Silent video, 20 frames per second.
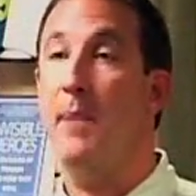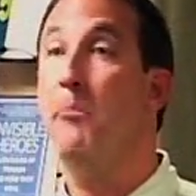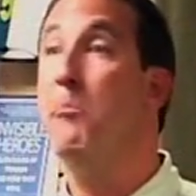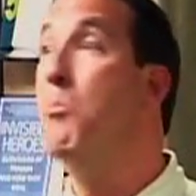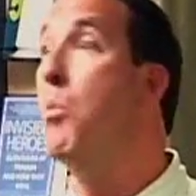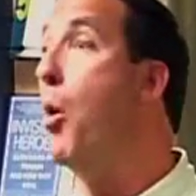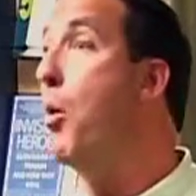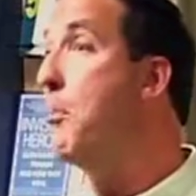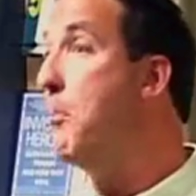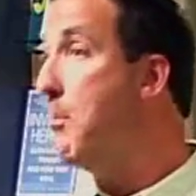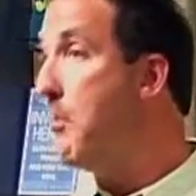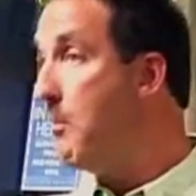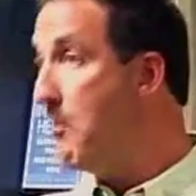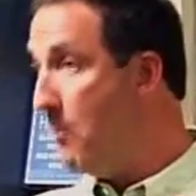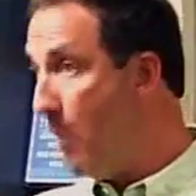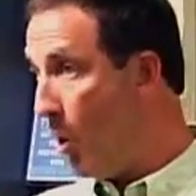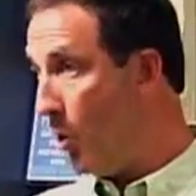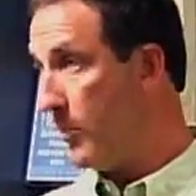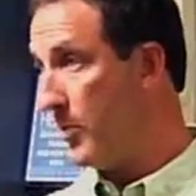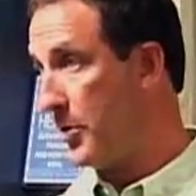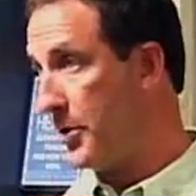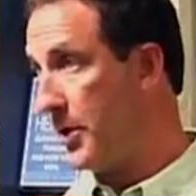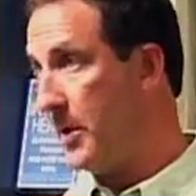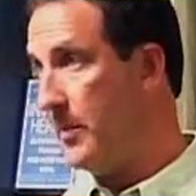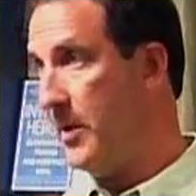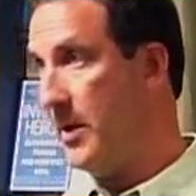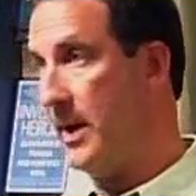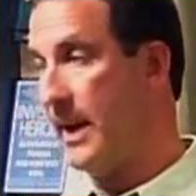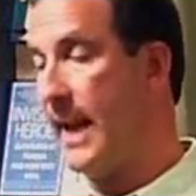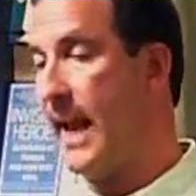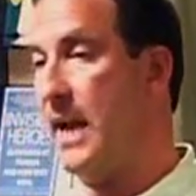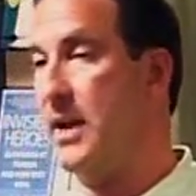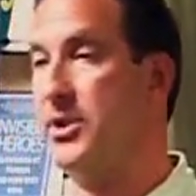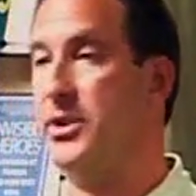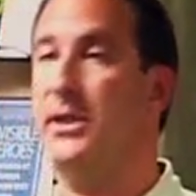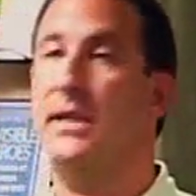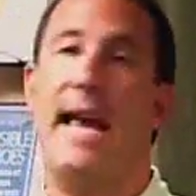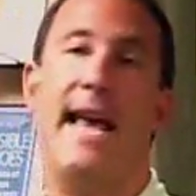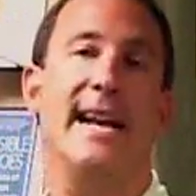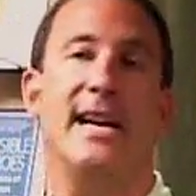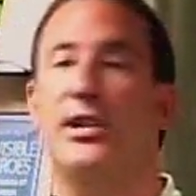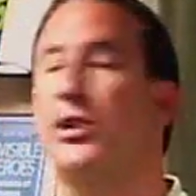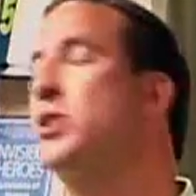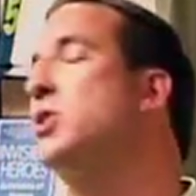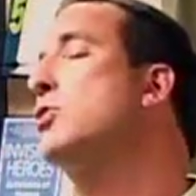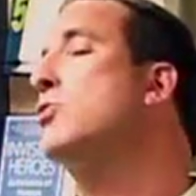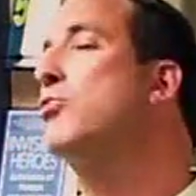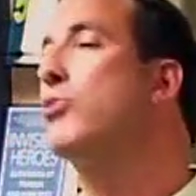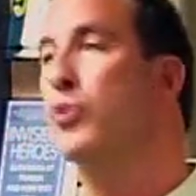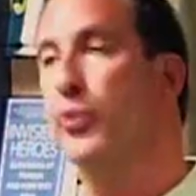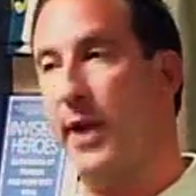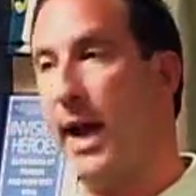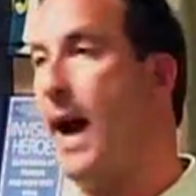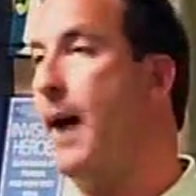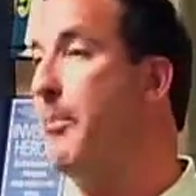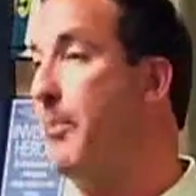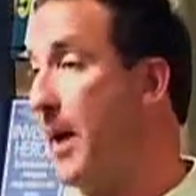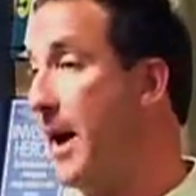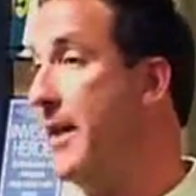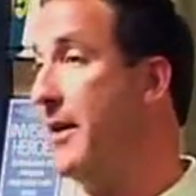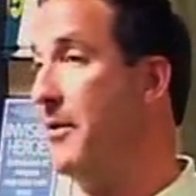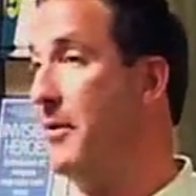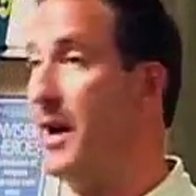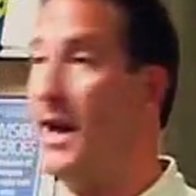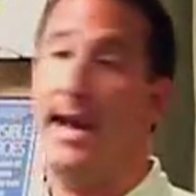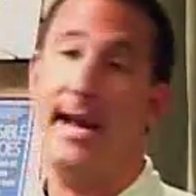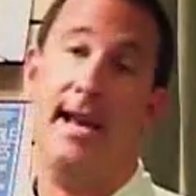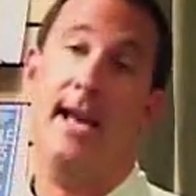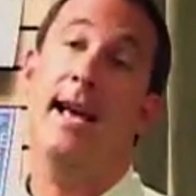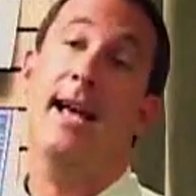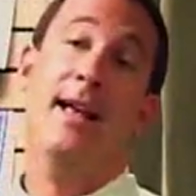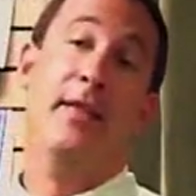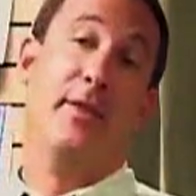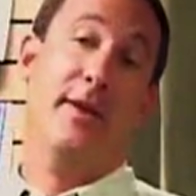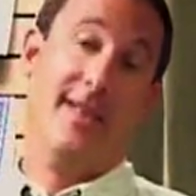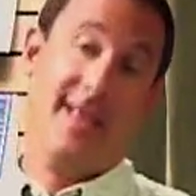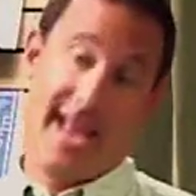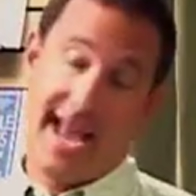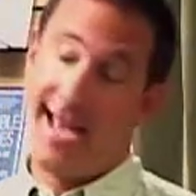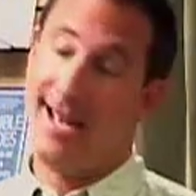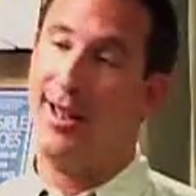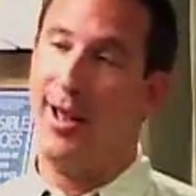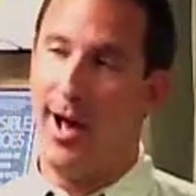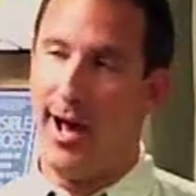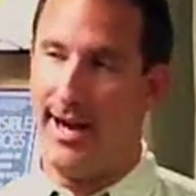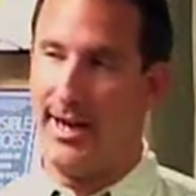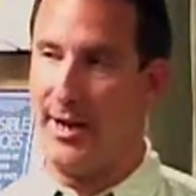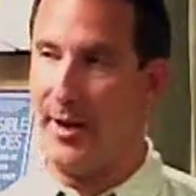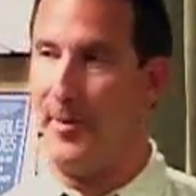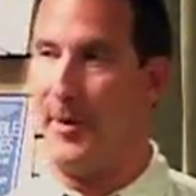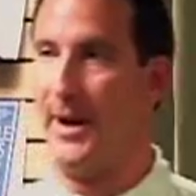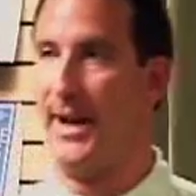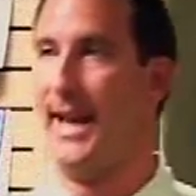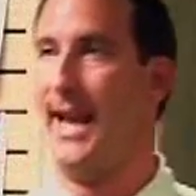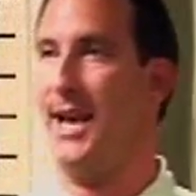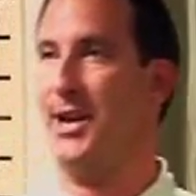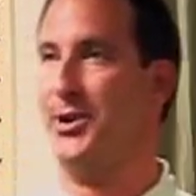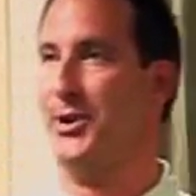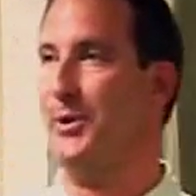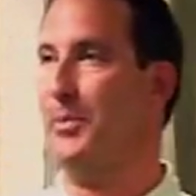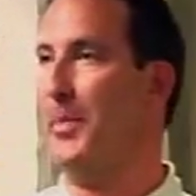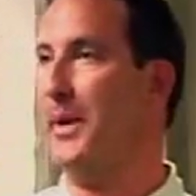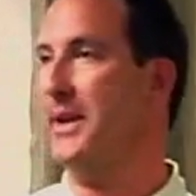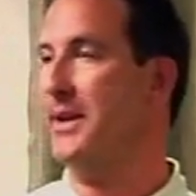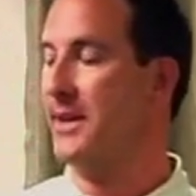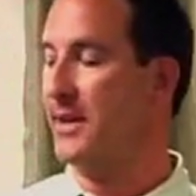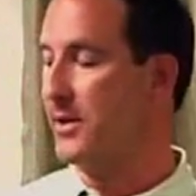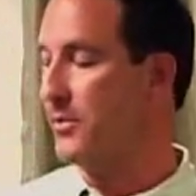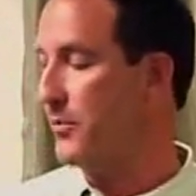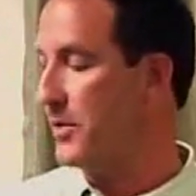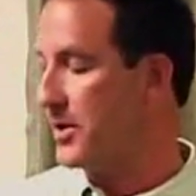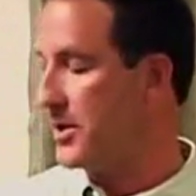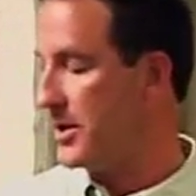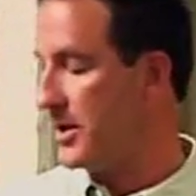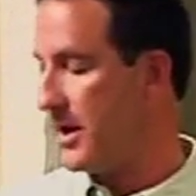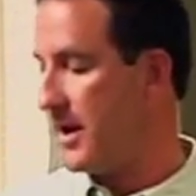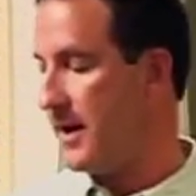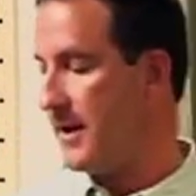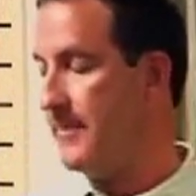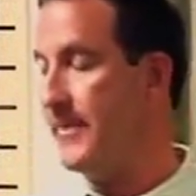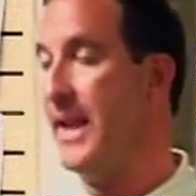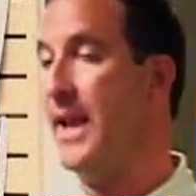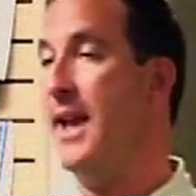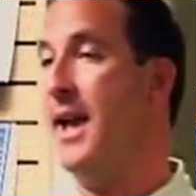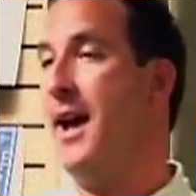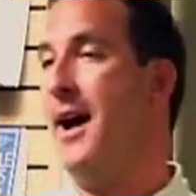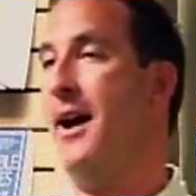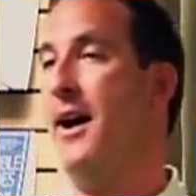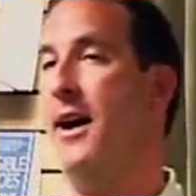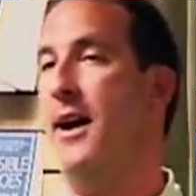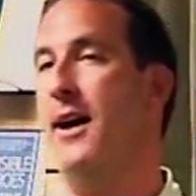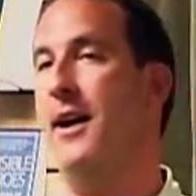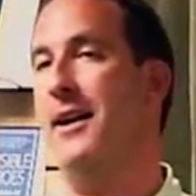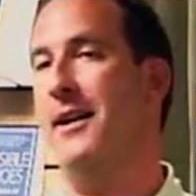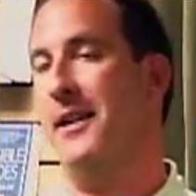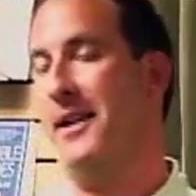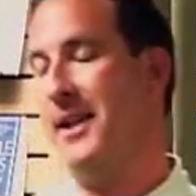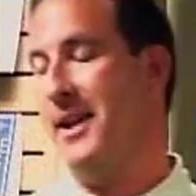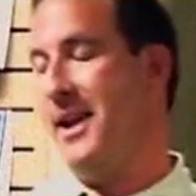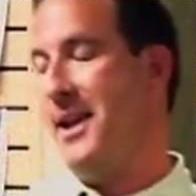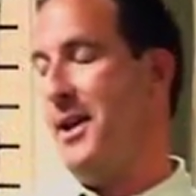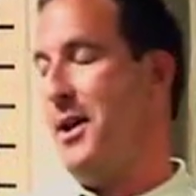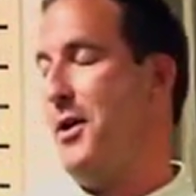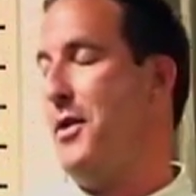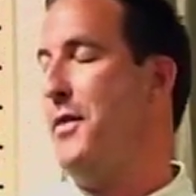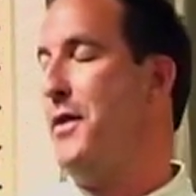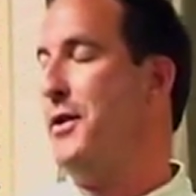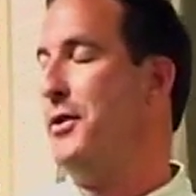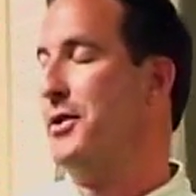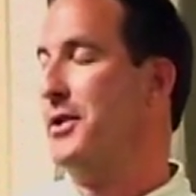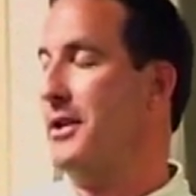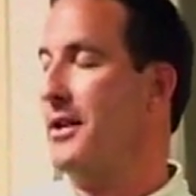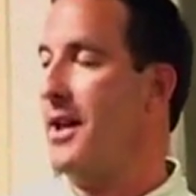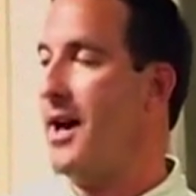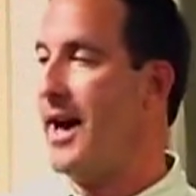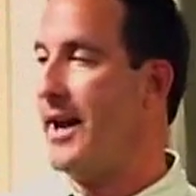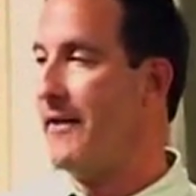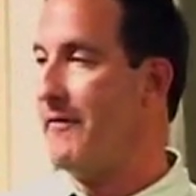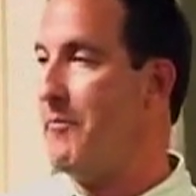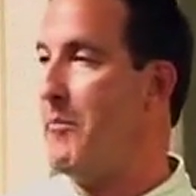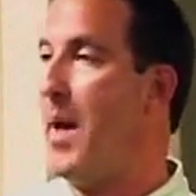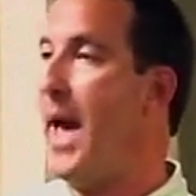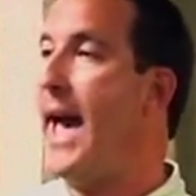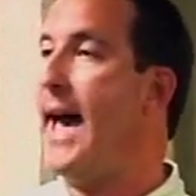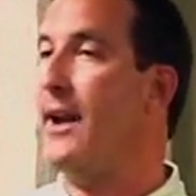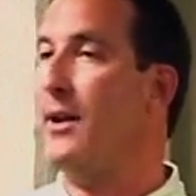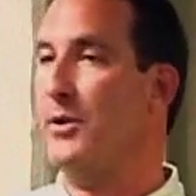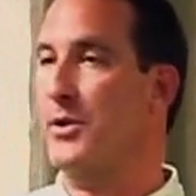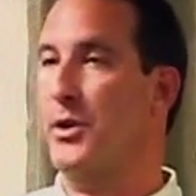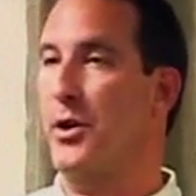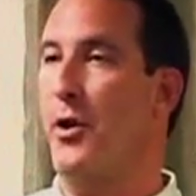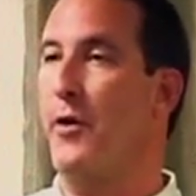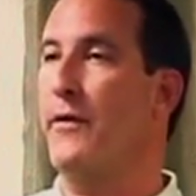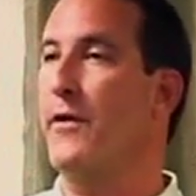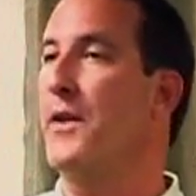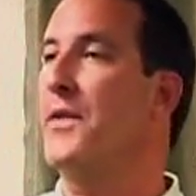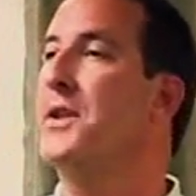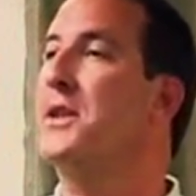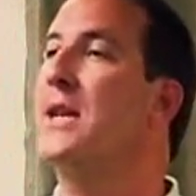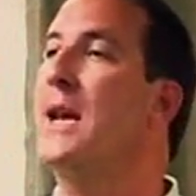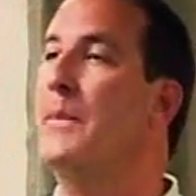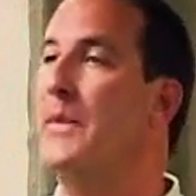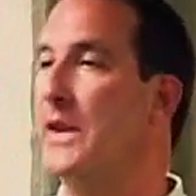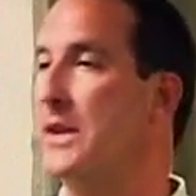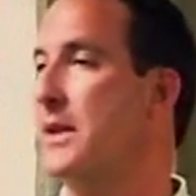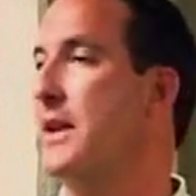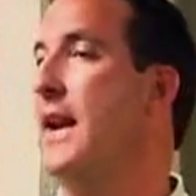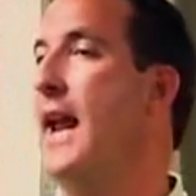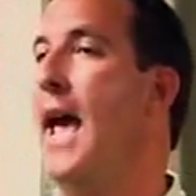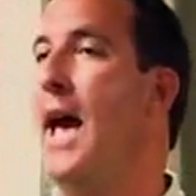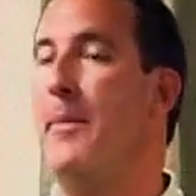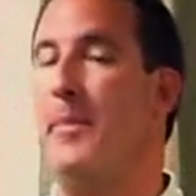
mo mobile communications, and it's screwed up, by the way, the landline communications business, which uh, uh, there's a lot of battles over, and the same thing's going to